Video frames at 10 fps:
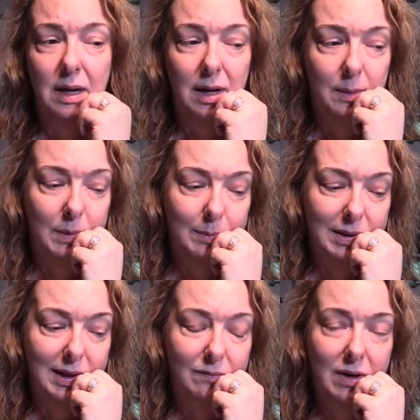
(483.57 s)
Uh, maybe
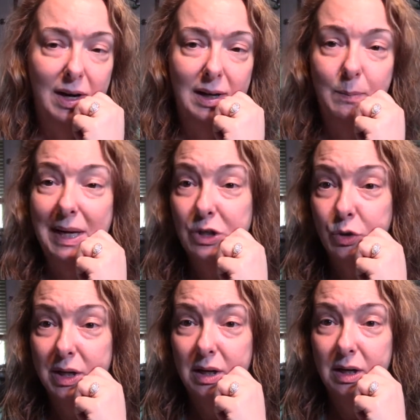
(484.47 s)
they've got
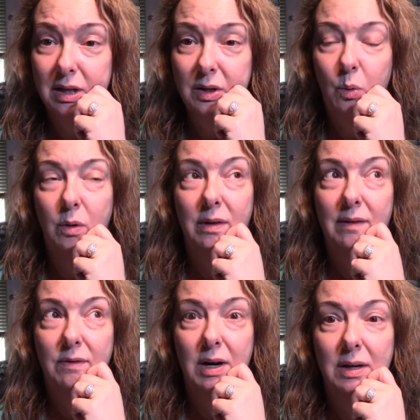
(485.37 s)
Patreon or
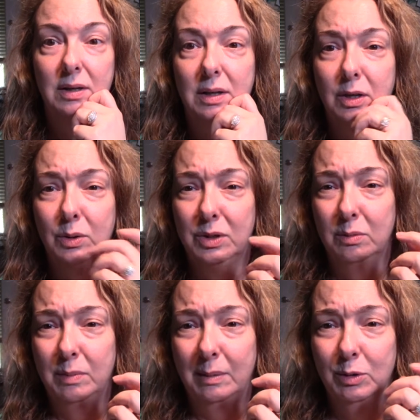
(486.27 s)
they've got the
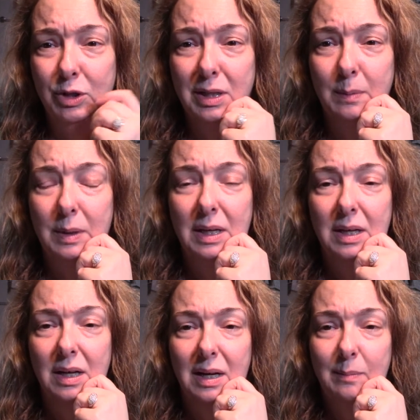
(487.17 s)
YouTube membership.
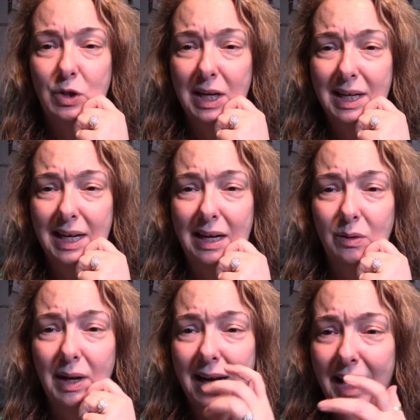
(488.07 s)
Um, check it
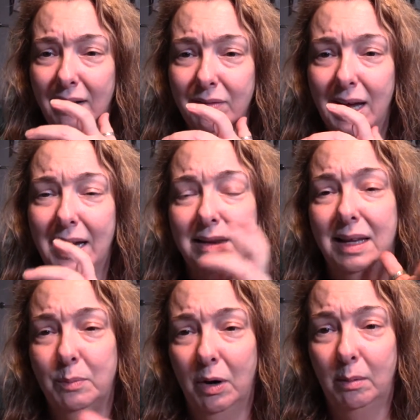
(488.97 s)
out. I have that.
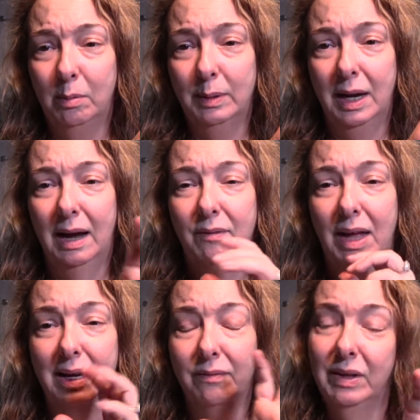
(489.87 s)
They probably have
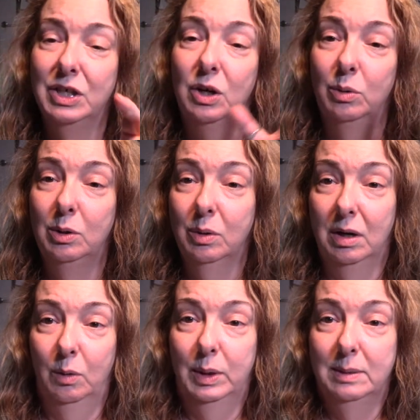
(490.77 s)
that. If they don't, you can
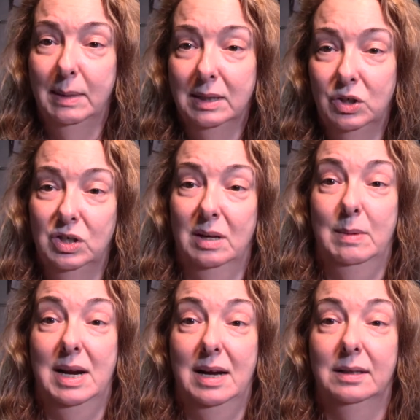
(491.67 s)
always message them
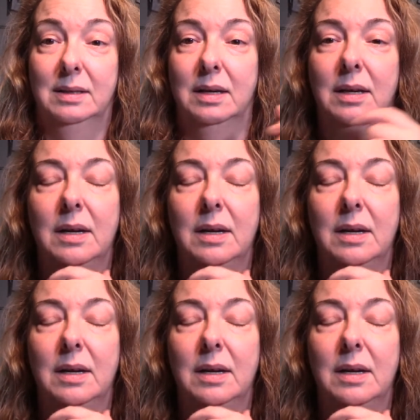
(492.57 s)
and ask.